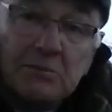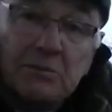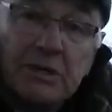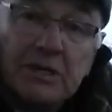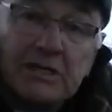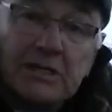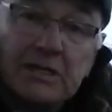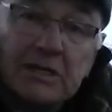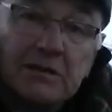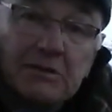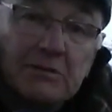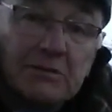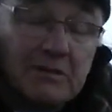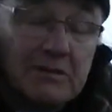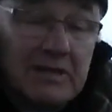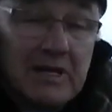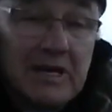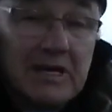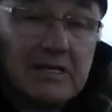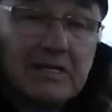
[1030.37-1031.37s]
But a
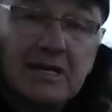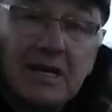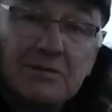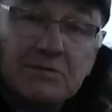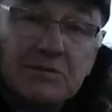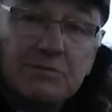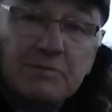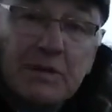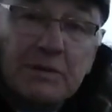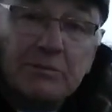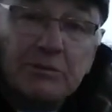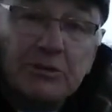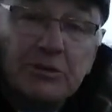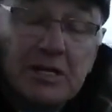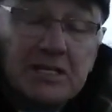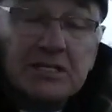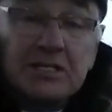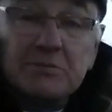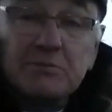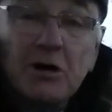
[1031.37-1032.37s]
lot of times people,
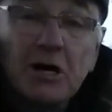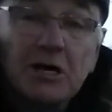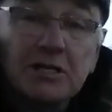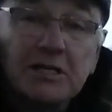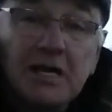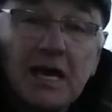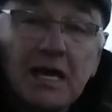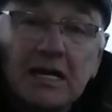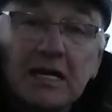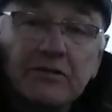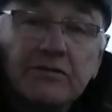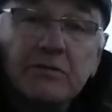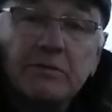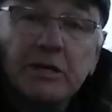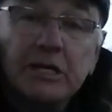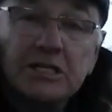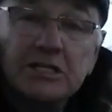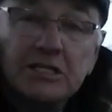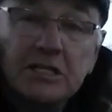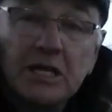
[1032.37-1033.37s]
this is Montana,
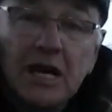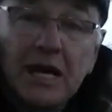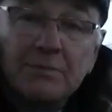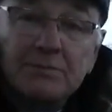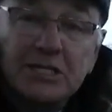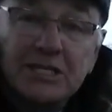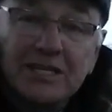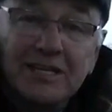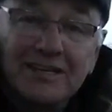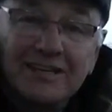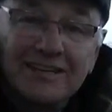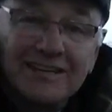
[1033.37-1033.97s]
everybody stops.